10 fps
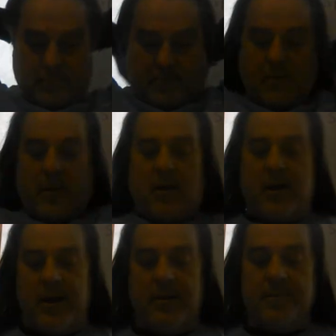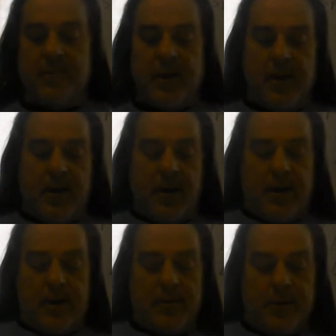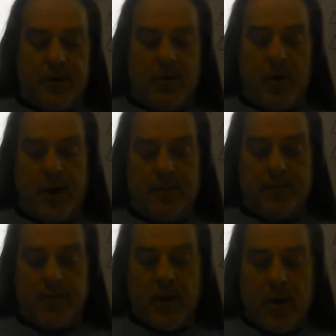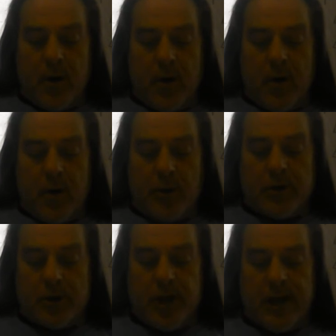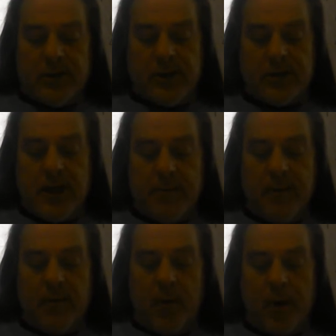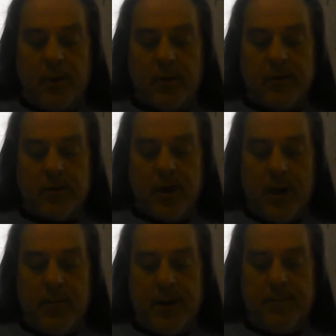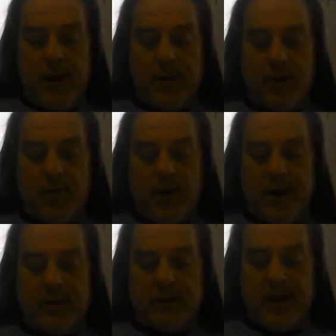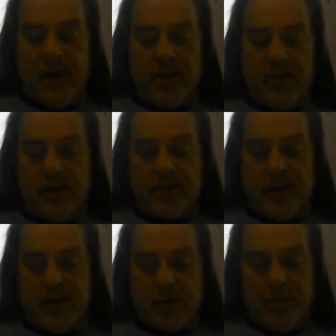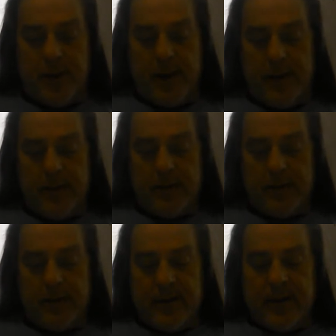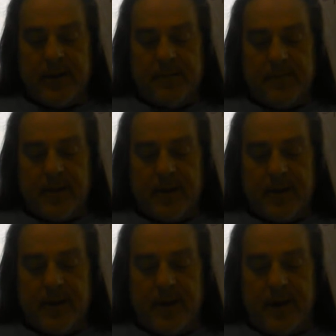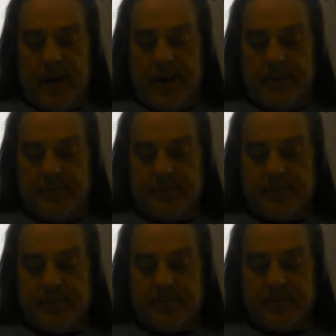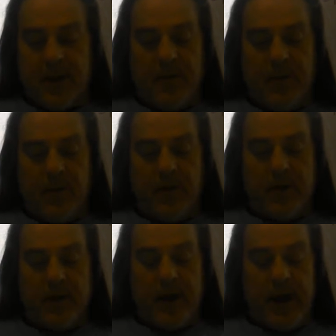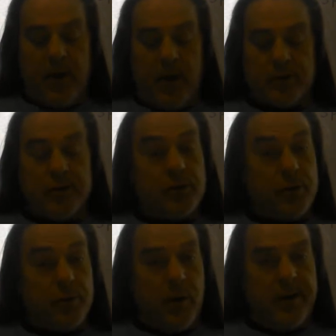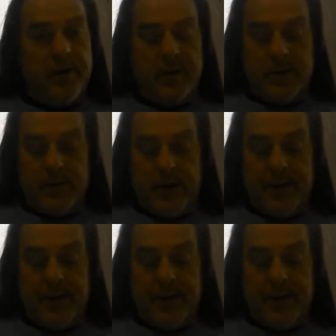All right. Number 31. Which change in a sample of water is accompanied by the greatest increase in entropy? If you look at question choice 1, right,